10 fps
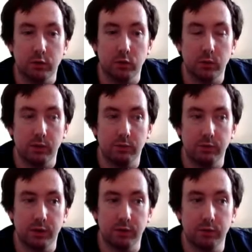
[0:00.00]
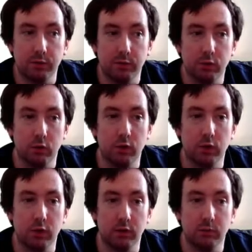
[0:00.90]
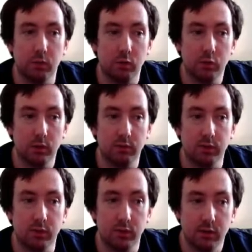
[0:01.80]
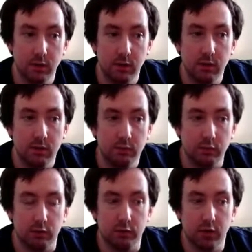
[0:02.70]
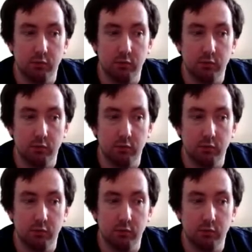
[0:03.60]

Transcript: waves 3, 4 and the boss wave is for flesh